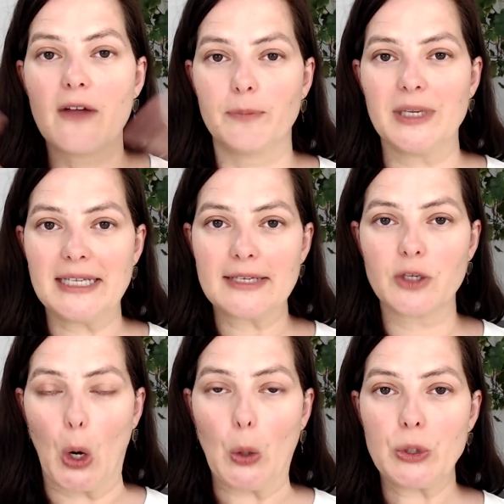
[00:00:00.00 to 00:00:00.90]
business
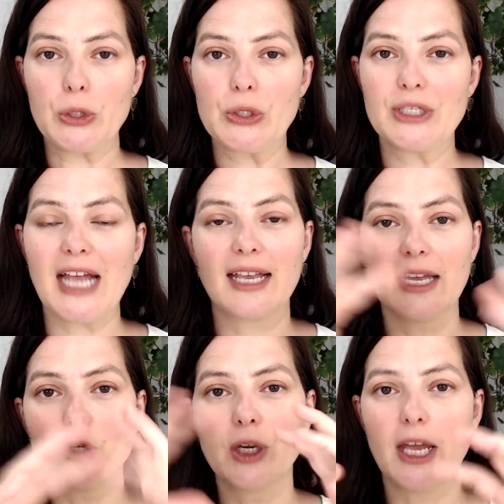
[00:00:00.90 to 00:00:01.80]
owners that
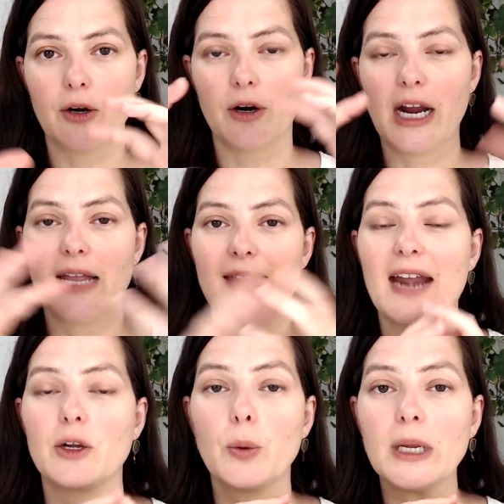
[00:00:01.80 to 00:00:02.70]
get together and that
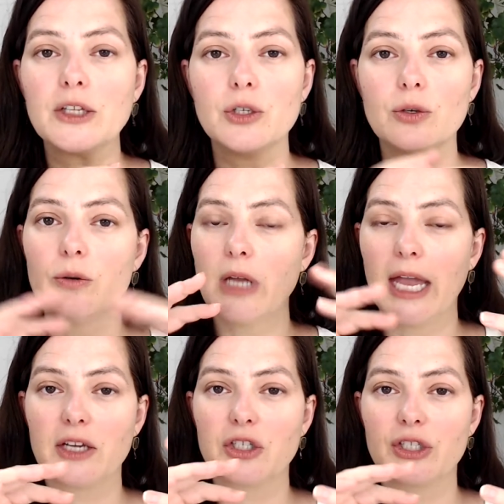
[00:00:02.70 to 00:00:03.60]
agree to
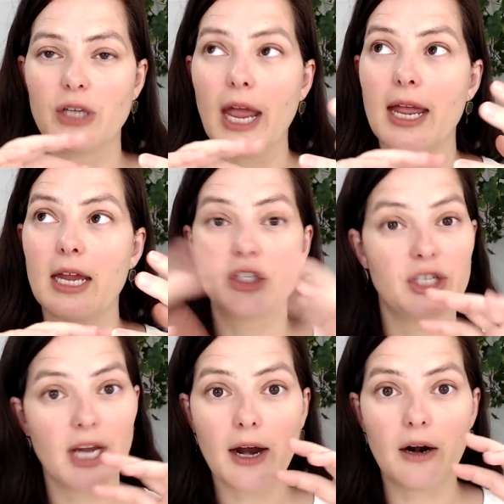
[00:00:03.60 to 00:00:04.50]

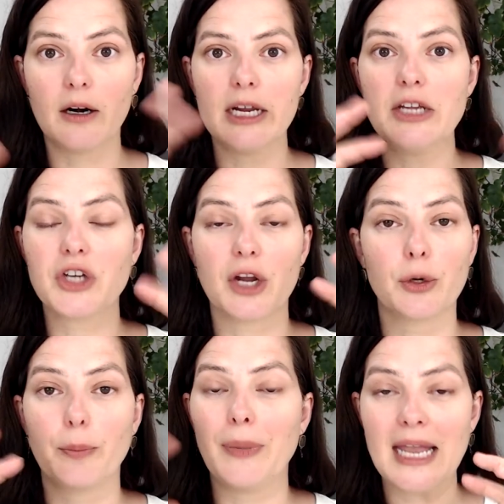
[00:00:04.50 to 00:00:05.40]
share each other
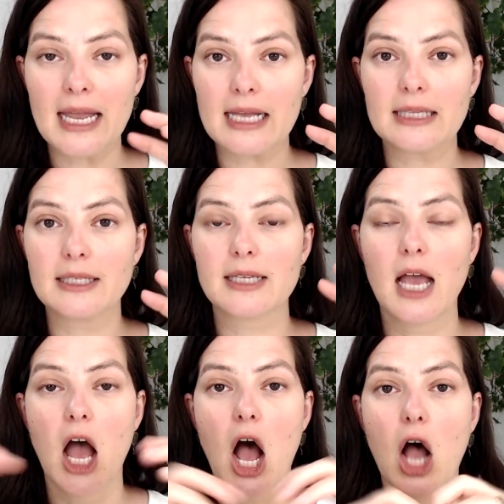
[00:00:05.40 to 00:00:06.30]
pins
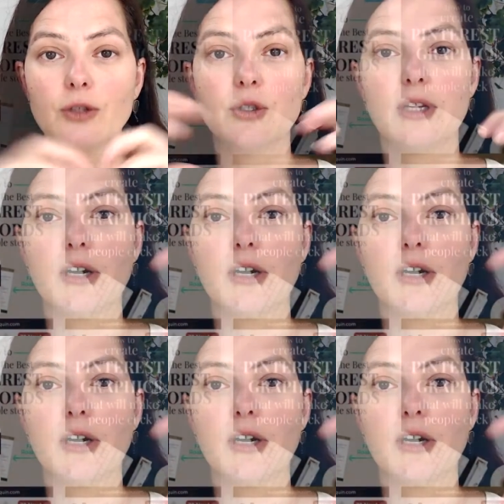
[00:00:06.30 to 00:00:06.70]
onto their